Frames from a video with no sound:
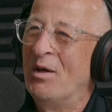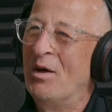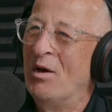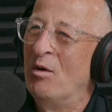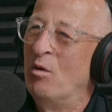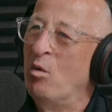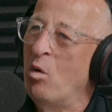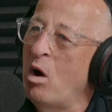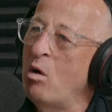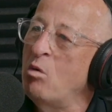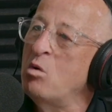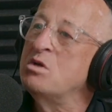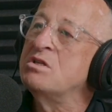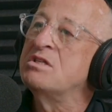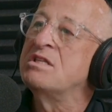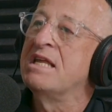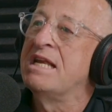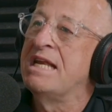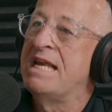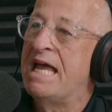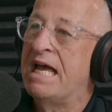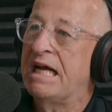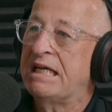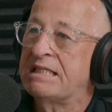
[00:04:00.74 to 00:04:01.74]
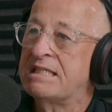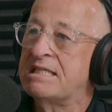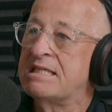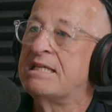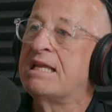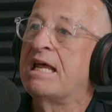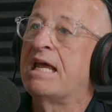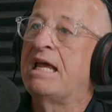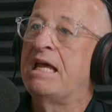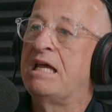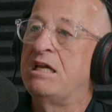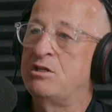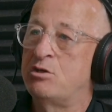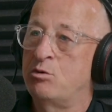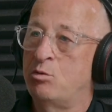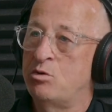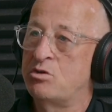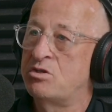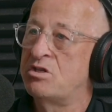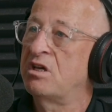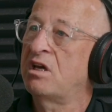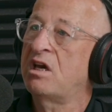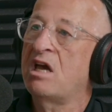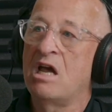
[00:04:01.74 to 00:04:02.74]
What was the next stage?
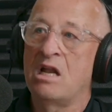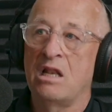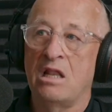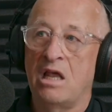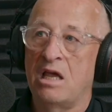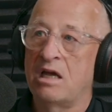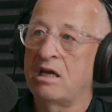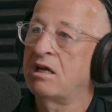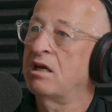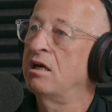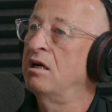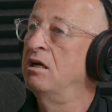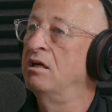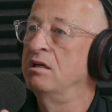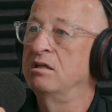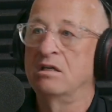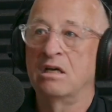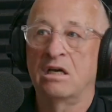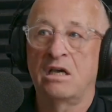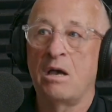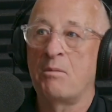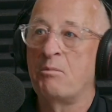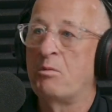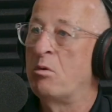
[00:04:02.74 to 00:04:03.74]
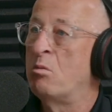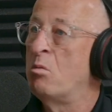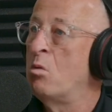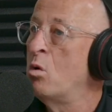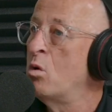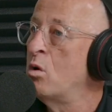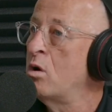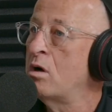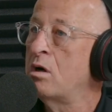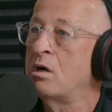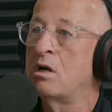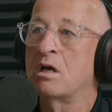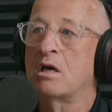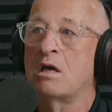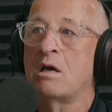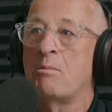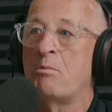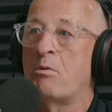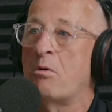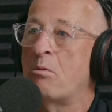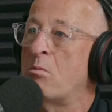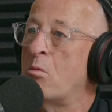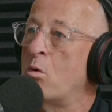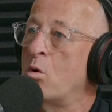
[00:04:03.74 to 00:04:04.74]
Was it kind of like a couple more and a
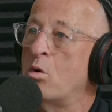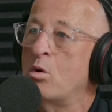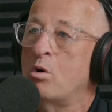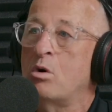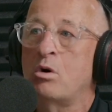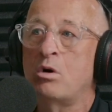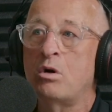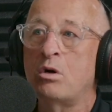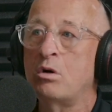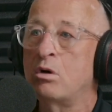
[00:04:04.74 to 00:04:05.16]
couple more?